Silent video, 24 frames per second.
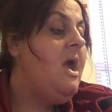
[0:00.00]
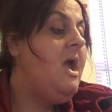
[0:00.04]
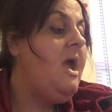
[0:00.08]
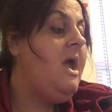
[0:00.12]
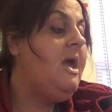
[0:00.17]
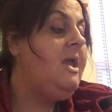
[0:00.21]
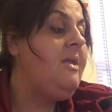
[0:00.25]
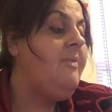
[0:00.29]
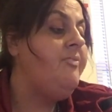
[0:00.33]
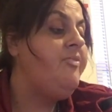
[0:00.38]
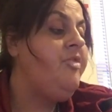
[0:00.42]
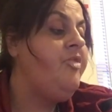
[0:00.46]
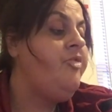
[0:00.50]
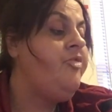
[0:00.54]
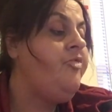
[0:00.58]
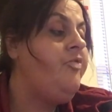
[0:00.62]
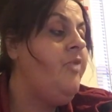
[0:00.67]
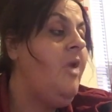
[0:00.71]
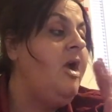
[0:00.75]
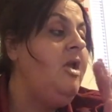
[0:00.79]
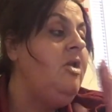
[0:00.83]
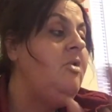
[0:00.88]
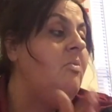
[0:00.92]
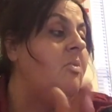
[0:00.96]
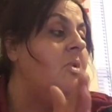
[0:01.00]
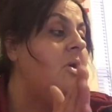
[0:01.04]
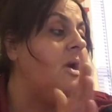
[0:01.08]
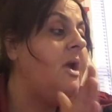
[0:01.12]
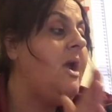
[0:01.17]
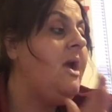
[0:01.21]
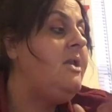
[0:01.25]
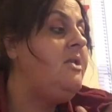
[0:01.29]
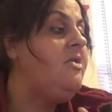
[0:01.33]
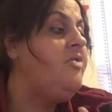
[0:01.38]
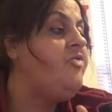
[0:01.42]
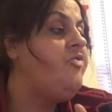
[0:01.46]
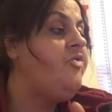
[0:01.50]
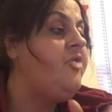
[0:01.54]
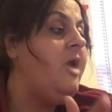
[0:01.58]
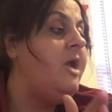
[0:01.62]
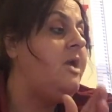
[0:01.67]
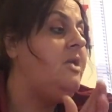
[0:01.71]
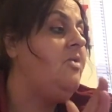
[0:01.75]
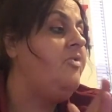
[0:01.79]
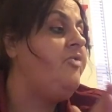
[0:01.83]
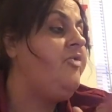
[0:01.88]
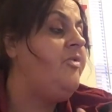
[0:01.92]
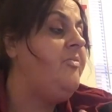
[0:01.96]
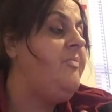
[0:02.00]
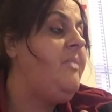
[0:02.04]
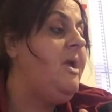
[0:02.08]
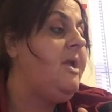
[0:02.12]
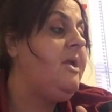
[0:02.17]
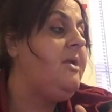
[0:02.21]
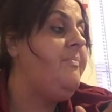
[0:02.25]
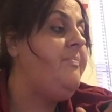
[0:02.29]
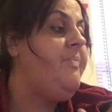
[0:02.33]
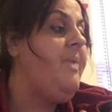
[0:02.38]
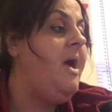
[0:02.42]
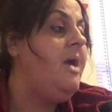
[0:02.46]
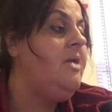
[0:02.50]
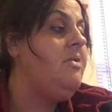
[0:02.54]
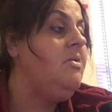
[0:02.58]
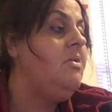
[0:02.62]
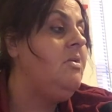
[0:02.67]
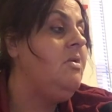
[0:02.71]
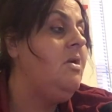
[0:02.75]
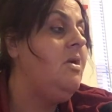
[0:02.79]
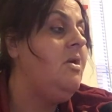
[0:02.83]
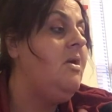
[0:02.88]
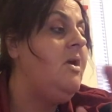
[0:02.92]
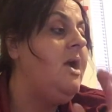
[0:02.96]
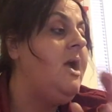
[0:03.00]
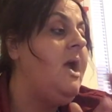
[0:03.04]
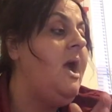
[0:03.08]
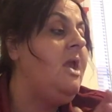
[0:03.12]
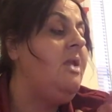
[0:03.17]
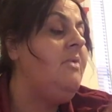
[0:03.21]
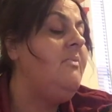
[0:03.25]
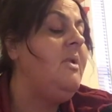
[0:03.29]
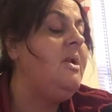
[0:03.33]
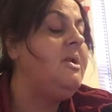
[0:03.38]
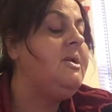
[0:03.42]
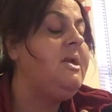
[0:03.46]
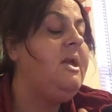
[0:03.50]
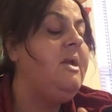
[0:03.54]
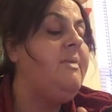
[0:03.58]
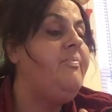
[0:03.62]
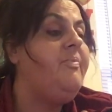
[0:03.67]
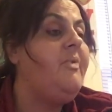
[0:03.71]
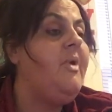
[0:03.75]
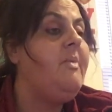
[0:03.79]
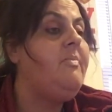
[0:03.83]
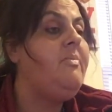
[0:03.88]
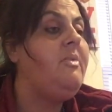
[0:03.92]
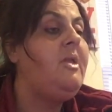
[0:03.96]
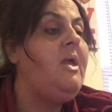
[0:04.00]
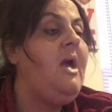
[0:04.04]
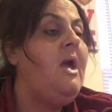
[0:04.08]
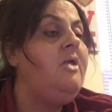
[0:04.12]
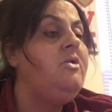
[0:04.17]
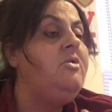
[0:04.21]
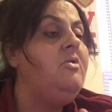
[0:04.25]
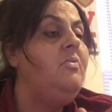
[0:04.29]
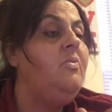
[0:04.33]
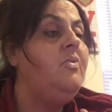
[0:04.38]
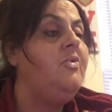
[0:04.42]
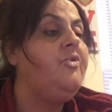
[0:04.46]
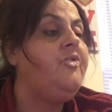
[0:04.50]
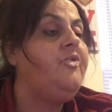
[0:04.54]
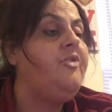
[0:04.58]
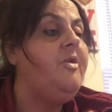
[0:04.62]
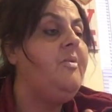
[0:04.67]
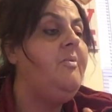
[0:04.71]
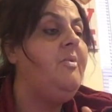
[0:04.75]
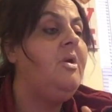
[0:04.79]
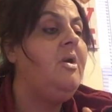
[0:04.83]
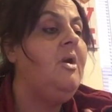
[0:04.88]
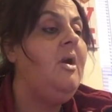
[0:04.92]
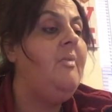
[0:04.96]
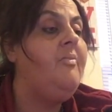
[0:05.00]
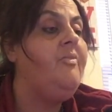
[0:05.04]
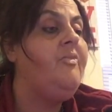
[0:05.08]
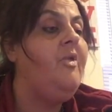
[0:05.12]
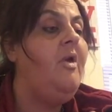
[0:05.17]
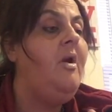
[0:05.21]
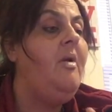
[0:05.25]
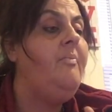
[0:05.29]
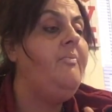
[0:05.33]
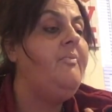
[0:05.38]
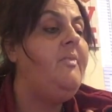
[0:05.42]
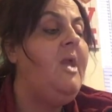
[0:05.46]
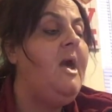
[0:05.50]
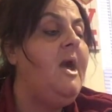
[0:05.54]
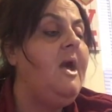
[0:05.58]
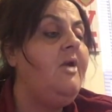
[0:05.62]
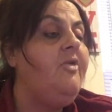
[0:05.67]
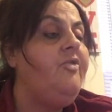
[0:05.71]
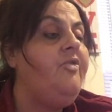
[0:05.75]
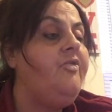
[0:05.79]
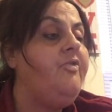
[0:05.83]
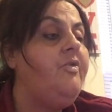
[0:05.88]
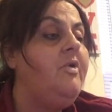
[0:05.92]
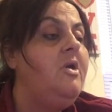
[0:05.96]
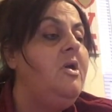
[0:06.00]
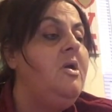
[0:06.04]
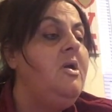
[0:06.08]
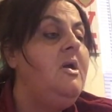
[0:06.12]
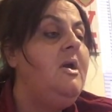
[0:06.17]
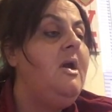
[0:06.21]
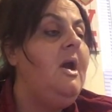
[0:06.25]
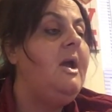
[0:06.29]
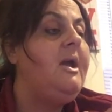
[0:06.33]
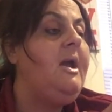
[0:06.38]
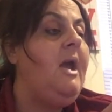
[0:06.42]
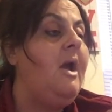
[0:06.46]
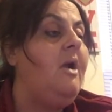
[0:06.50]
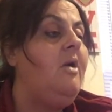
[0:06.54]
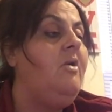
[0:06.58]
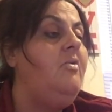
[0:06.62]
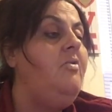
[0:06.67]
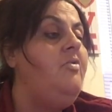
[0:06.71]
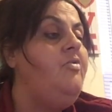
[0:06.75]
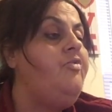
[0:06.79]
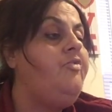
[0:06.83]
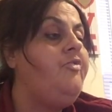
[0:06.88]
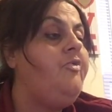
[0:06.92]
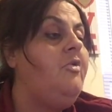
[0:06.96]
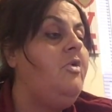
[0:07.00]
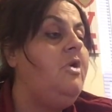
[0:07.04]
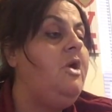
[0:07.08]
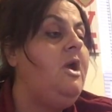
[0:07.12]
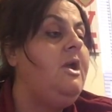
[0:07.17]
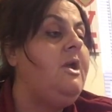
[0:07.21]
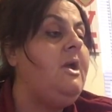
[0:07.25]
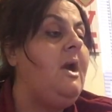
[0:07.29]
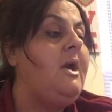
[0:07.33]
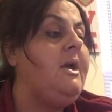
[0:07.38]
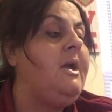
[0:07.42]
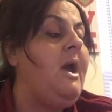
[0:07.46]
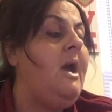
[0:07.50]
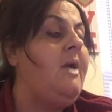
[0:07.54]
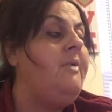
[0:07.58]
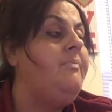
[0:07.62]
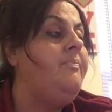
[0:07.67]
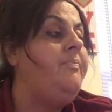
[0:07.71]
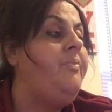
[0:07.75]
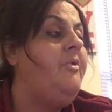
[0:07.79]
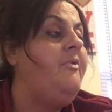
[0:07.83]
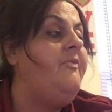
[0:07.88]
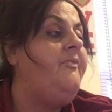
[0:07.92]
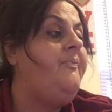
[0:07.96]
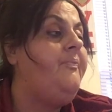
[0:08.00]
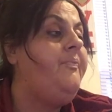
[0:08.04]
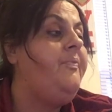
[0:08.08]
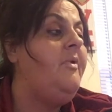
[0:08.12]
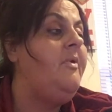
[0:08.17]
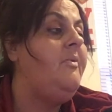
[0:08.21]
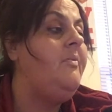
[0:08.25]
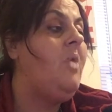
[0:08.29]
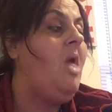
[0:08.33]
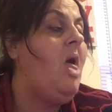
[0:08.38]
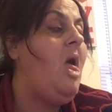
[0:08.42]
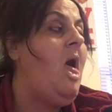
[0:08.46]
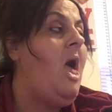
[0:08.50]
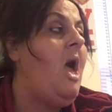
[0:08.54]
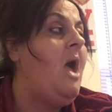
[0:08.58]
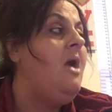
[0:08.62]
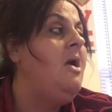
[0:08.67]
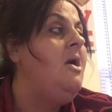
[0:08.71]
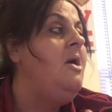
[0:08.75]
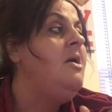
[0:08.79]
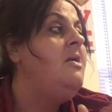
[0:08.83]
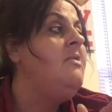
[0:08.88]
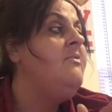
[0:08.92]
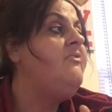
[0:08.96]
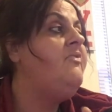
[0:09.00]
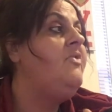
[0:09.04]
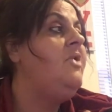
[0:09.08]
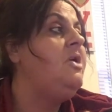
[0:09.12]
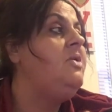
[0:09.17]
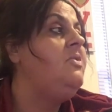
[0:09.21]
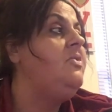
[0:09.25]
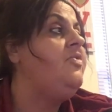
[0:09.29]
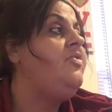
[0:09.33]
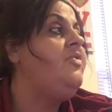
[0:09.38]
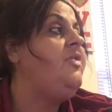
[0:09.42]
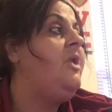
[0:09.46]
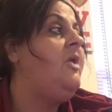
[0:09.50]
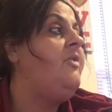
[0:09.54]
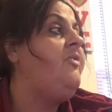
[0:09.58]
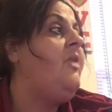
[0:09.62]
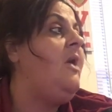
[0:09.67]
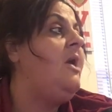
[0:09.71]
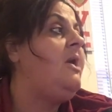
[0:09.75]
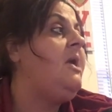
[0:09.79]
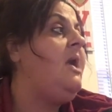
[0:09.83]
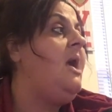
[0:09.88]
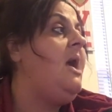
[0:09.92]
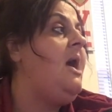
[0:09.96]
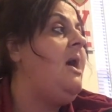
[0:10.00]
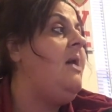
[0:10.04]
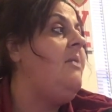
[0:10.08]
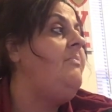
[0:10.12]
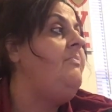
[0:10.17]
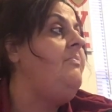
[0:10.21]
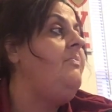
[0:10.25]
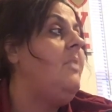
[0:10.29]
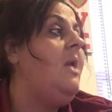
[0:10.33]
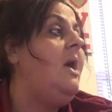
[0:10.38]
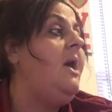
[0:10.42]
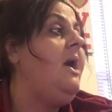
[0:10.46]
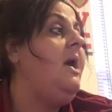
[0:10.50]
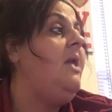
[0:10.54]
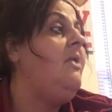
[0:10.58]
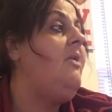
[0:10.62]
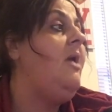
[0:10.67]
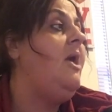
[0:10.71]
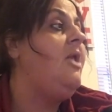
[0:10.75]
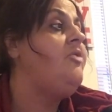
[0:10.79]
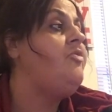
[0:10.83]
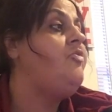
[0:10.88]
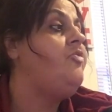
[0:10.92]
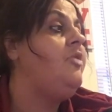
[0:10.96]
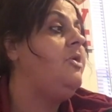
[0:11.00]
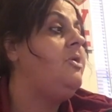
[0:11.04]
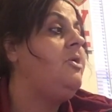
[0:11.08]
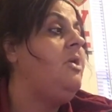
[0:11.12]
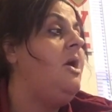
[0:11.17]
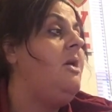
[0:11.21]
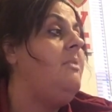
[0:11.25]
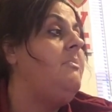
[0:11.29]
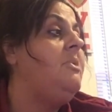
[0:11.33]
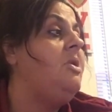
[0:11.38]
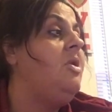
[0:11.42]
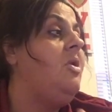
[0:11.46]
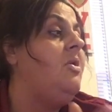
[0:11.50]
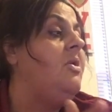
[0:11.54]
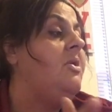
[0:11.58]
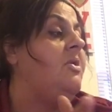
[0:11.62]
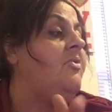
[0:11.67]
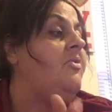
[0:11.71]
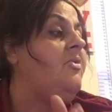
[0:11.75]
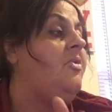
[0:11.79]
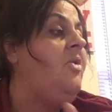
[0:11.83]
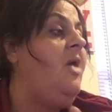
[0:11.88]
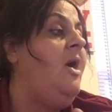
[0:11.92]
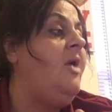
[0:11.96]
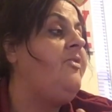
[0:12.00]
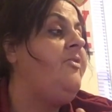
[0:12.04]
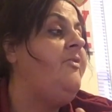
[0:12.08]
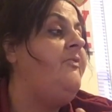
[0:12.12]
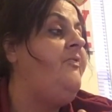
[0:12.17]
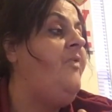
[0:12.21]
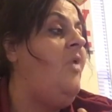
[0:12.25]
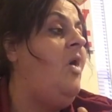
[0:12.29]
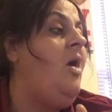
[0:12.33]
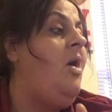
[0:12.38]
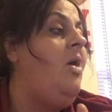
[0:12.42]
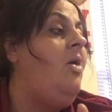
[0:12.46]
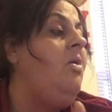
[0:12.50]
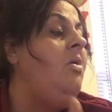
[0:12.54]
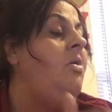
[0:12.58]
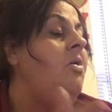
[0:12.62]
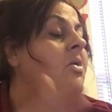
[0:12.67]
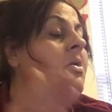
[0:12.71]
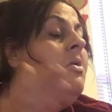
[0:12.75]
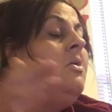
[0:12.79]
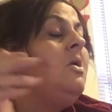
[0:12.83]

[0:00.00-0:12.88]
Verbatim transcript: And I'm just trying to work on this channel to make it better. Alright, I don't want to keep rambling on. You will see what comes up next. I got Goose Creek. I got per, per, uh, FragranceNet.com. I got a lot of shit coming in Collective Hall.